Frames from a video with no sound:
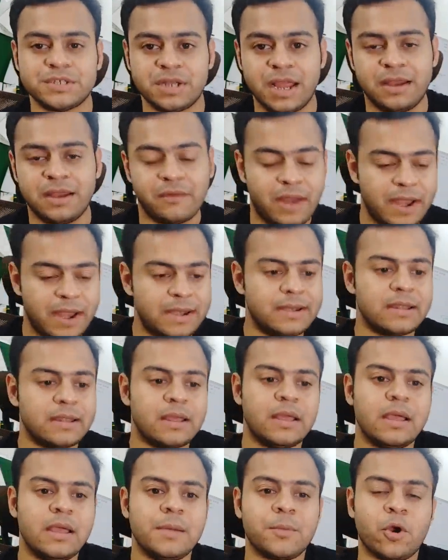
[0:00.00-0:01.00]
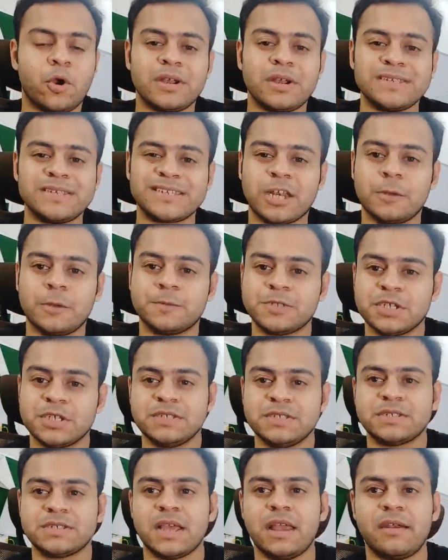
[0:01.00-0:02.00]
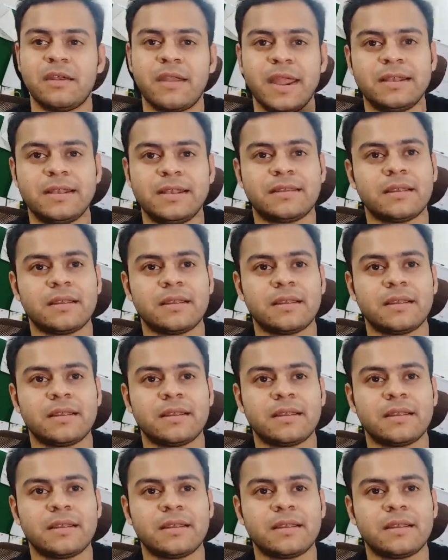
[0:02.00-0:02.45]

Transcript: I write product descriptions. I write